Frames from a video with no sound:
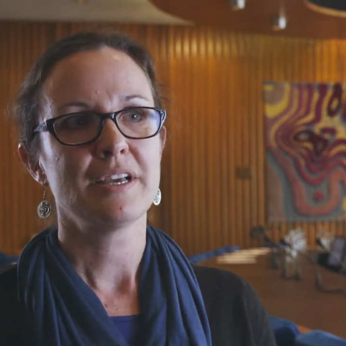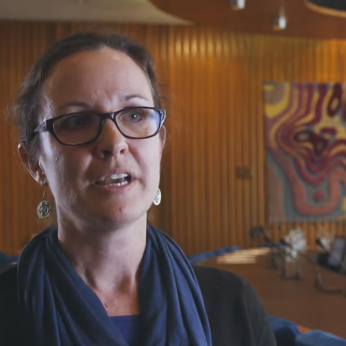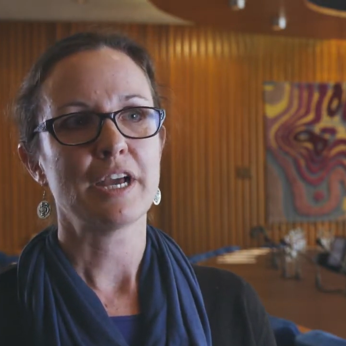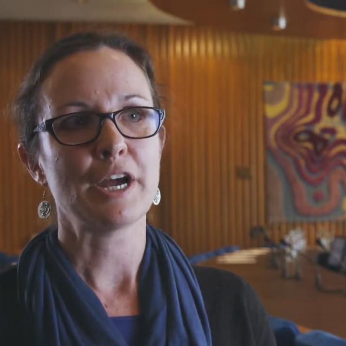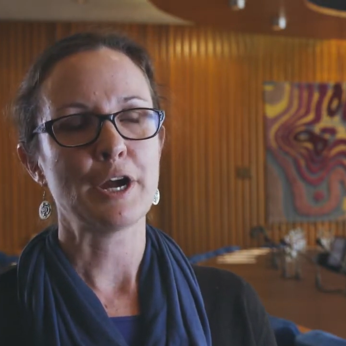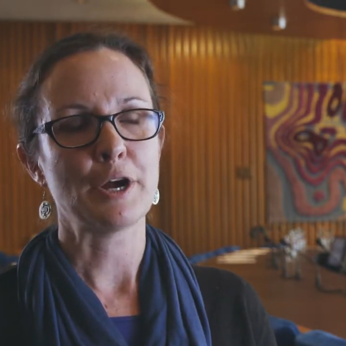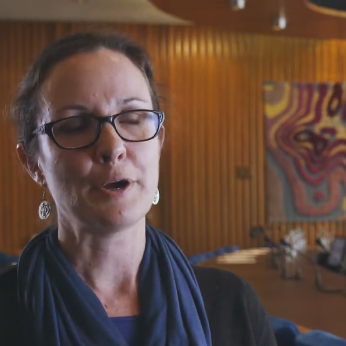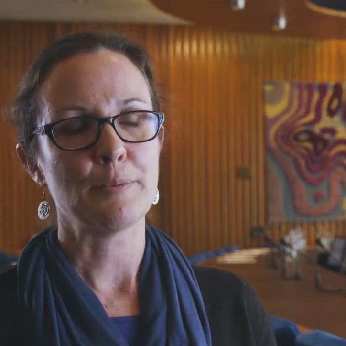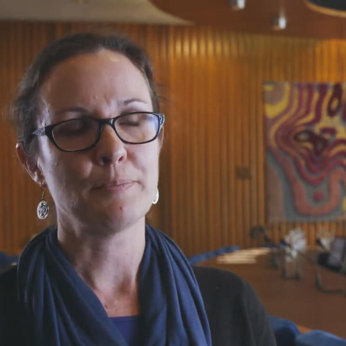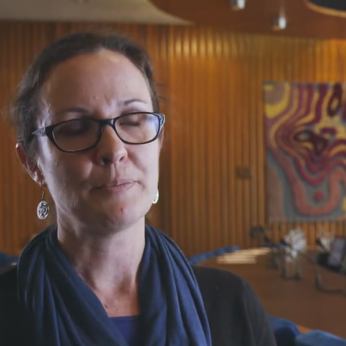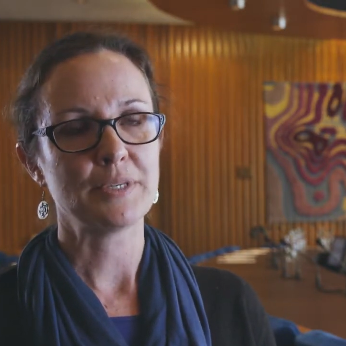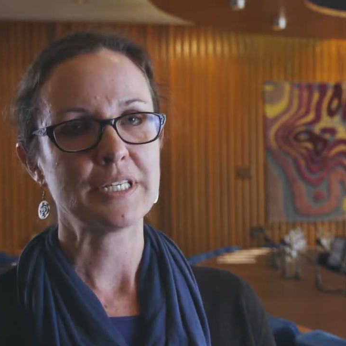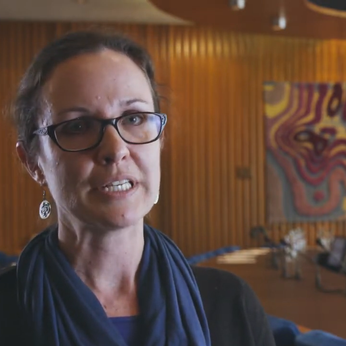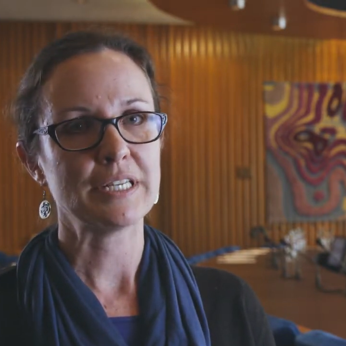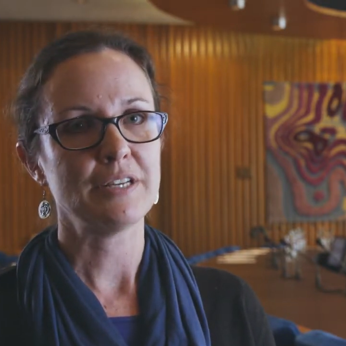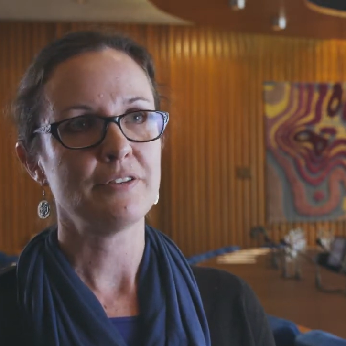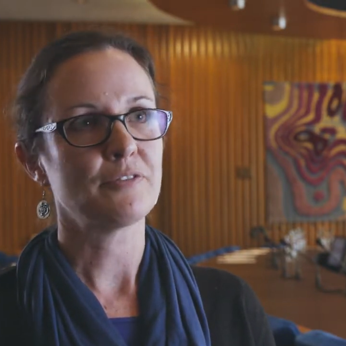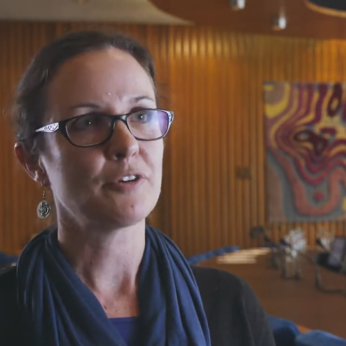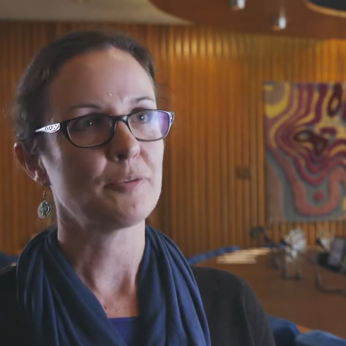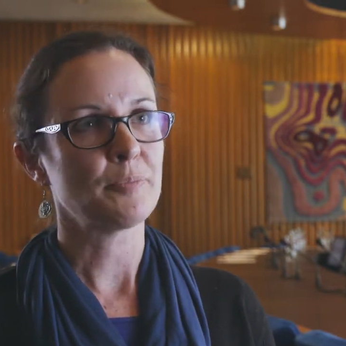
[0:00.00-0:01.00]

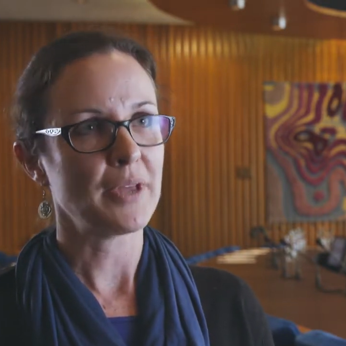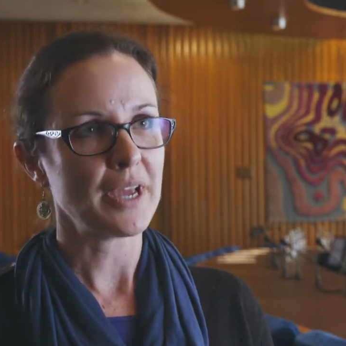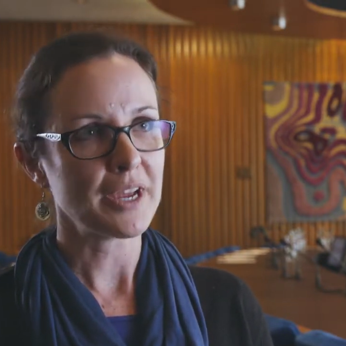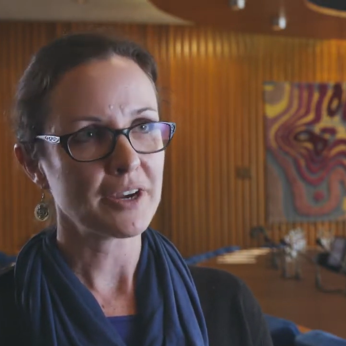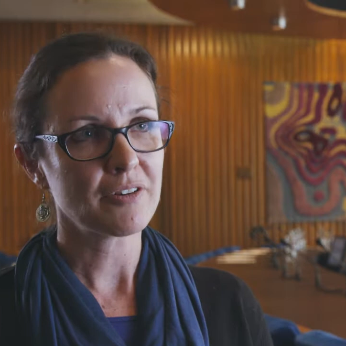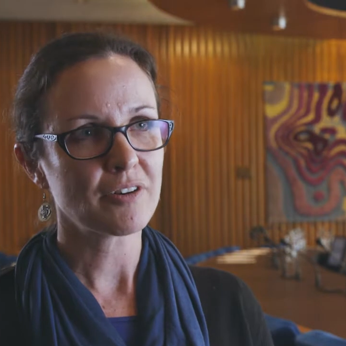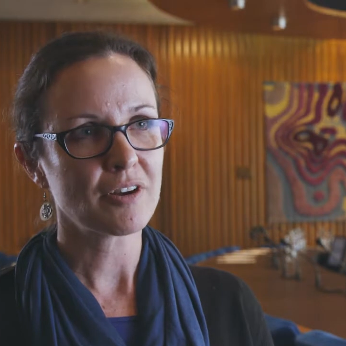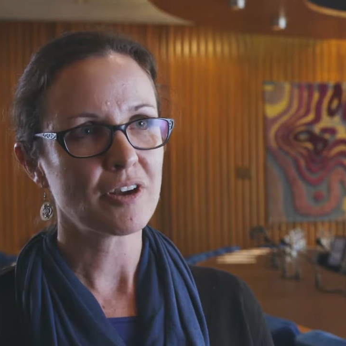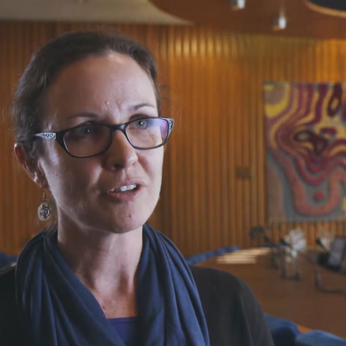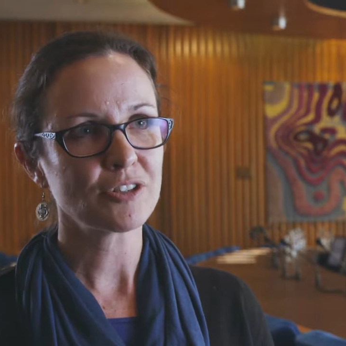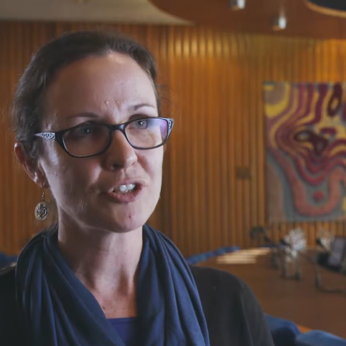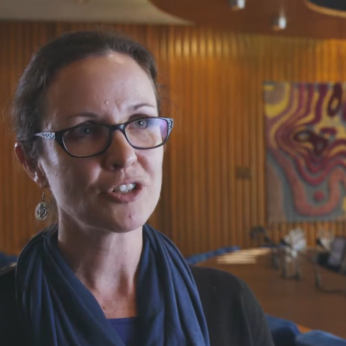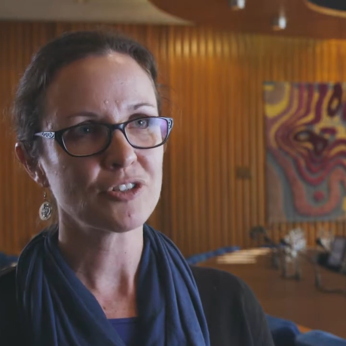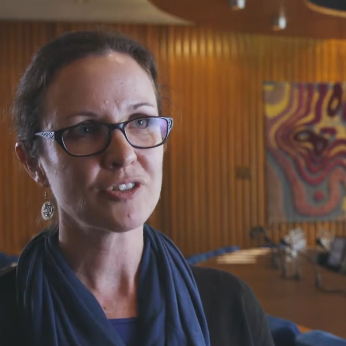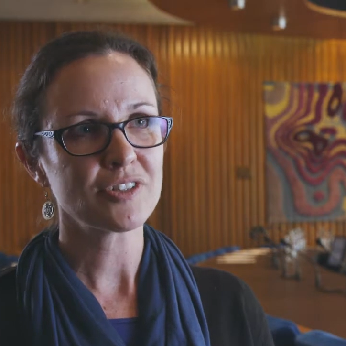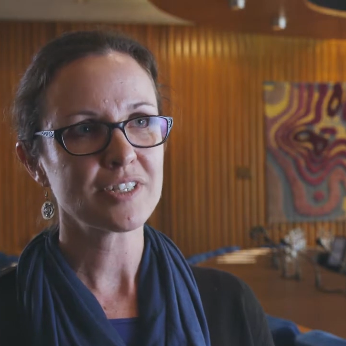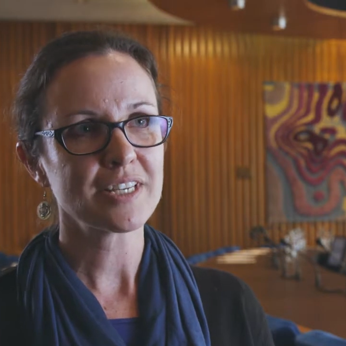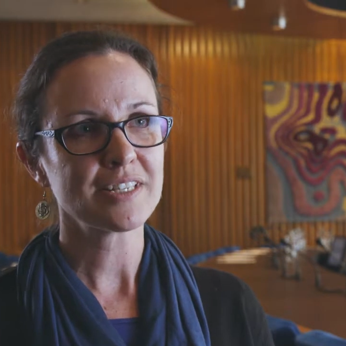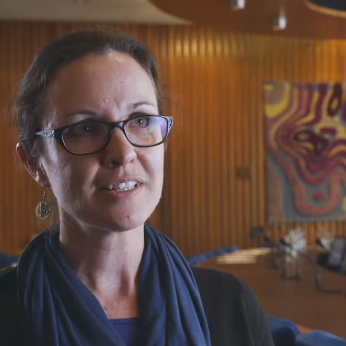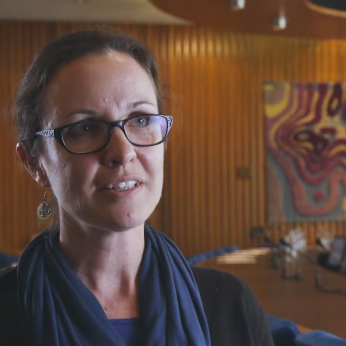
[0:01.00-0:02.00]
particularly from the agricultural
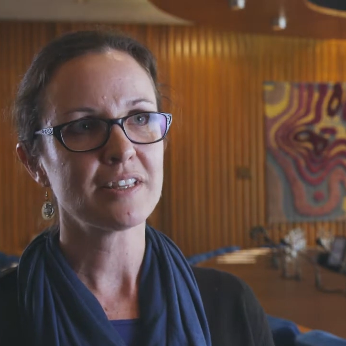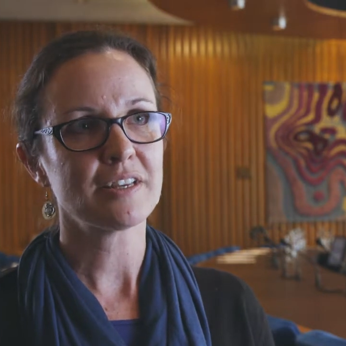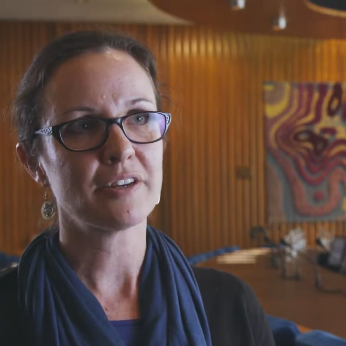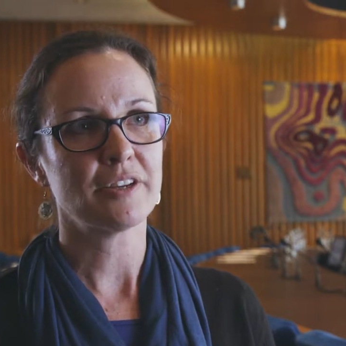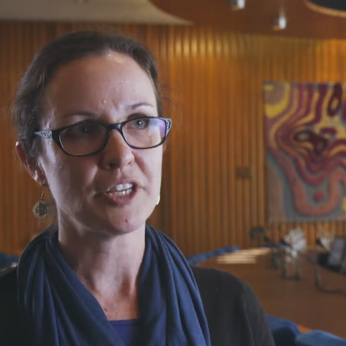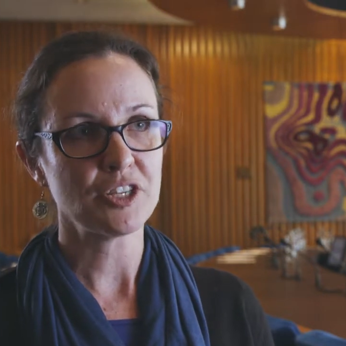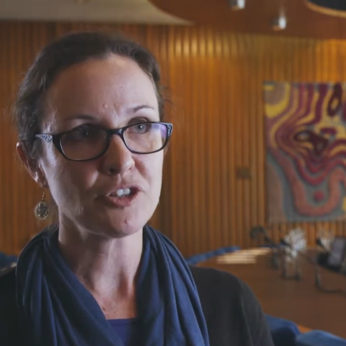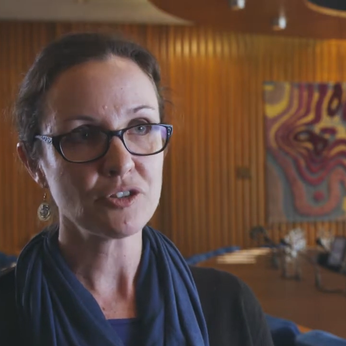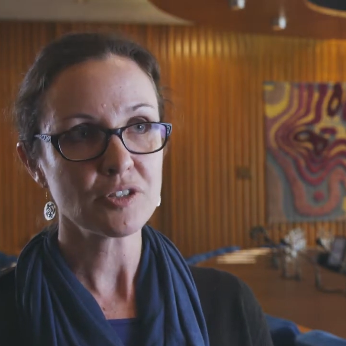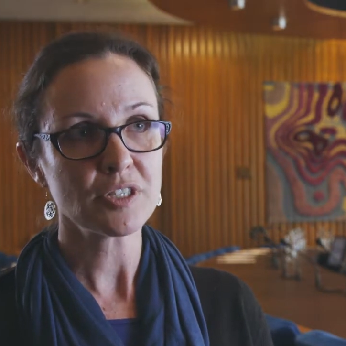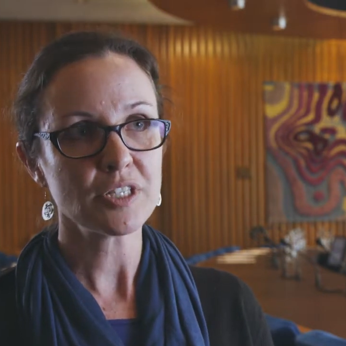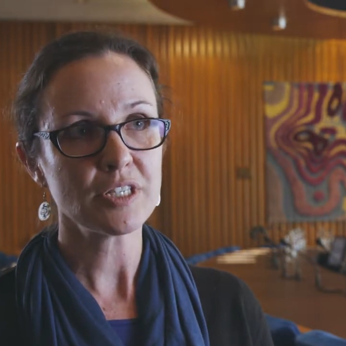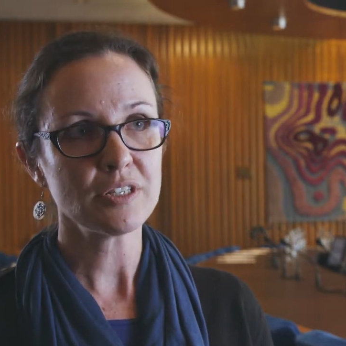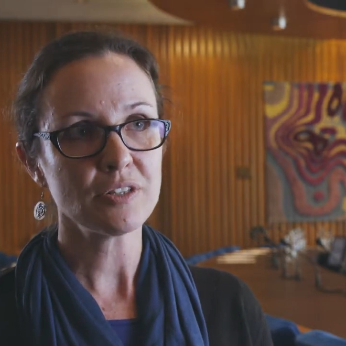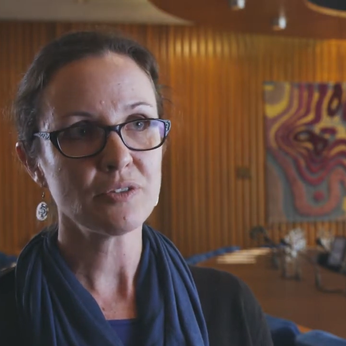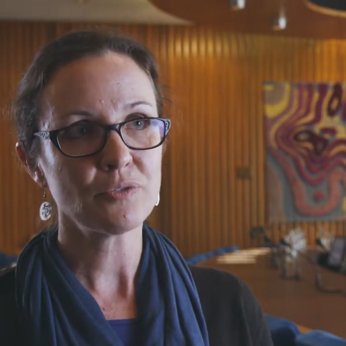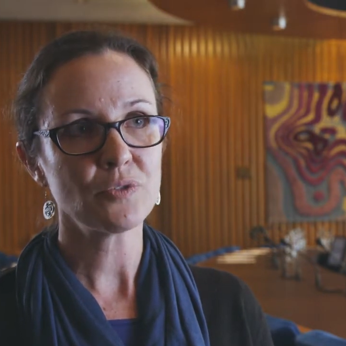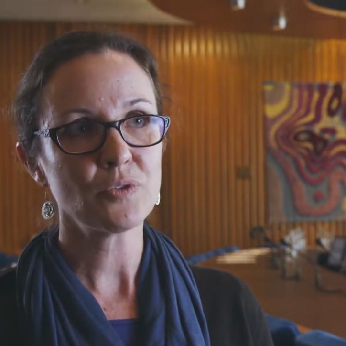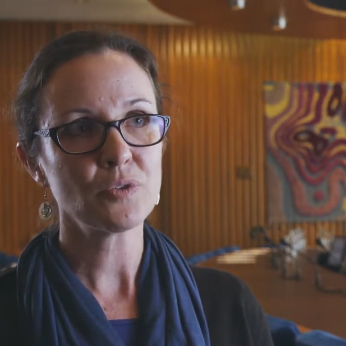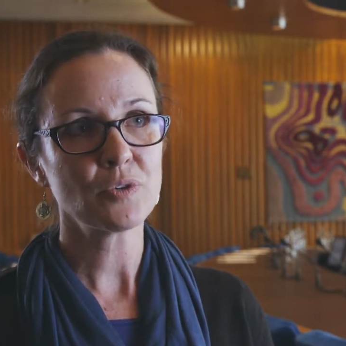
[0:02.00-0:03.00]
sector, that are interested in
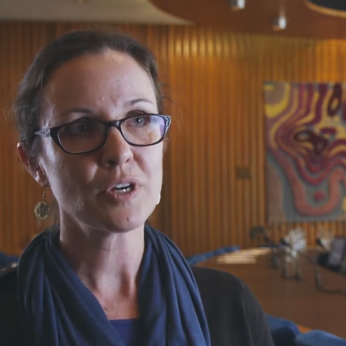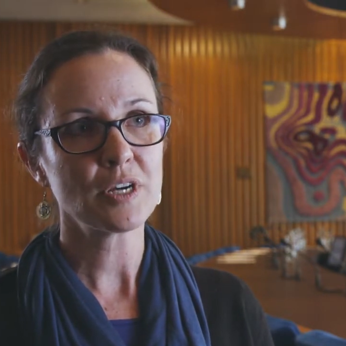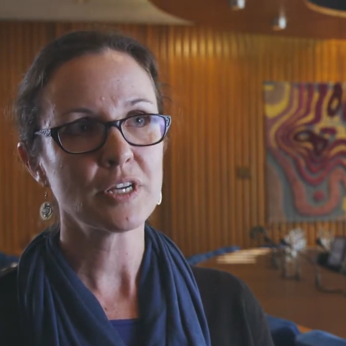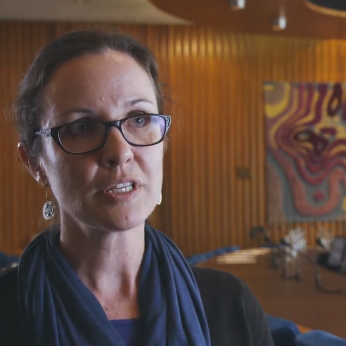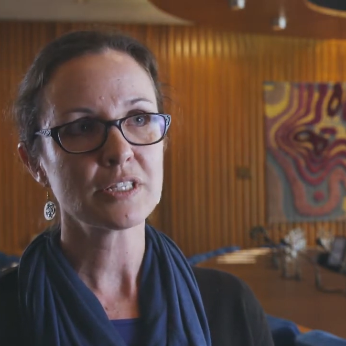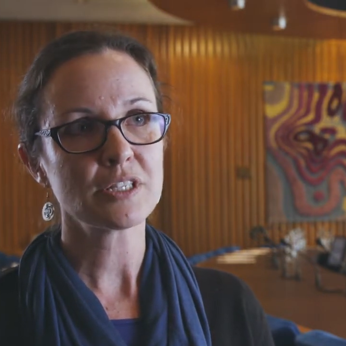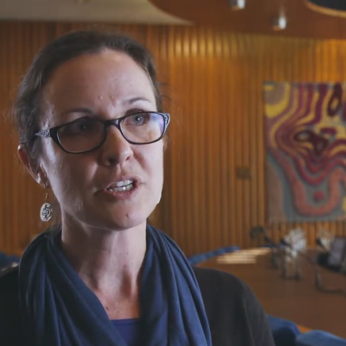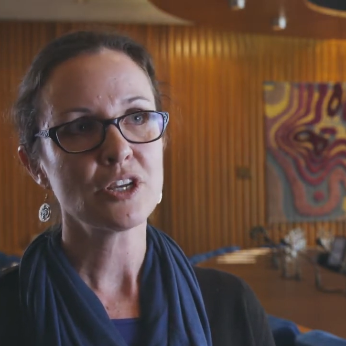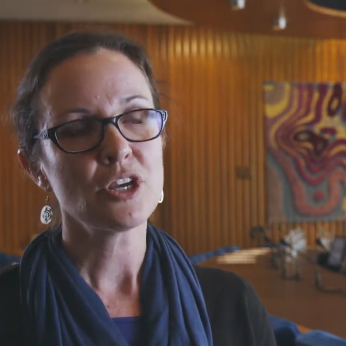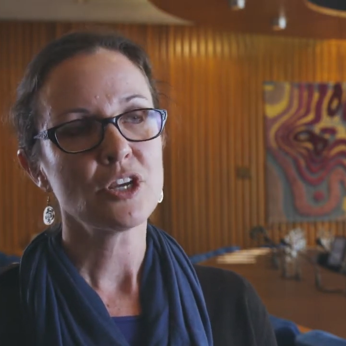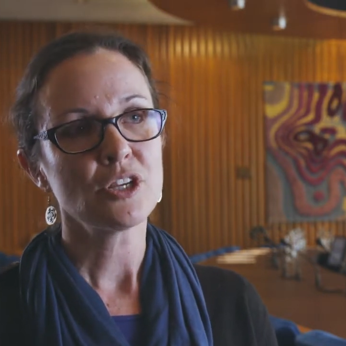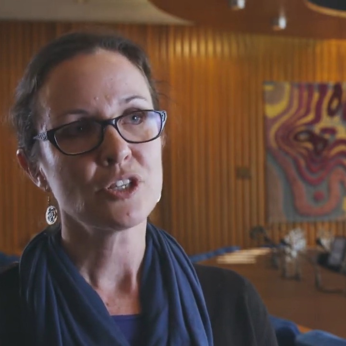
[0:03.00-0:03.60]
the forecast.